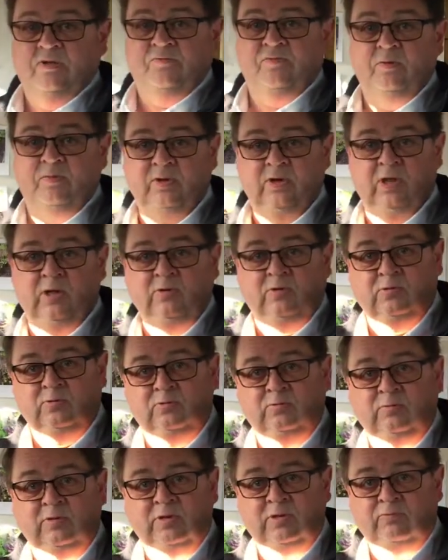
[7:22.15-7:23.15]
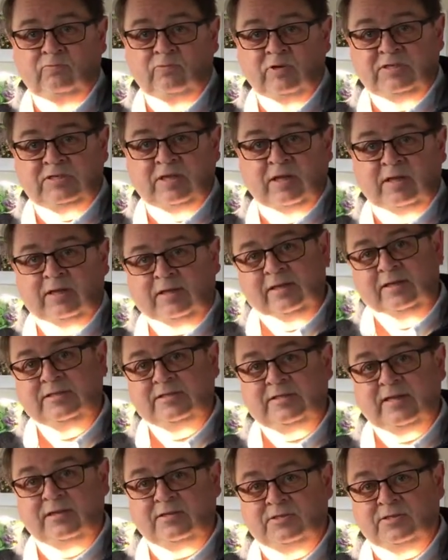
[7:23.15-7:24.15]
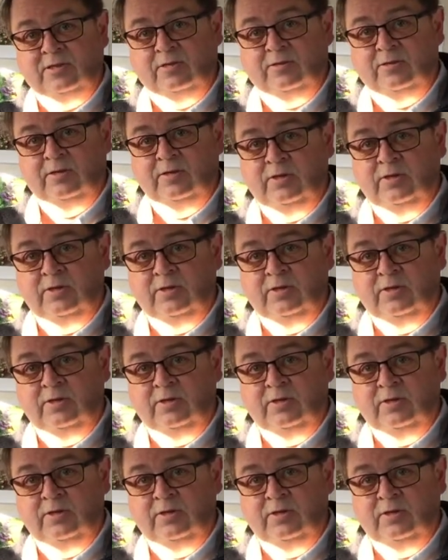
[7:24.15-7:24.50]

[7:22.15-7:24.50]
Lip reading: from a local recycling centre.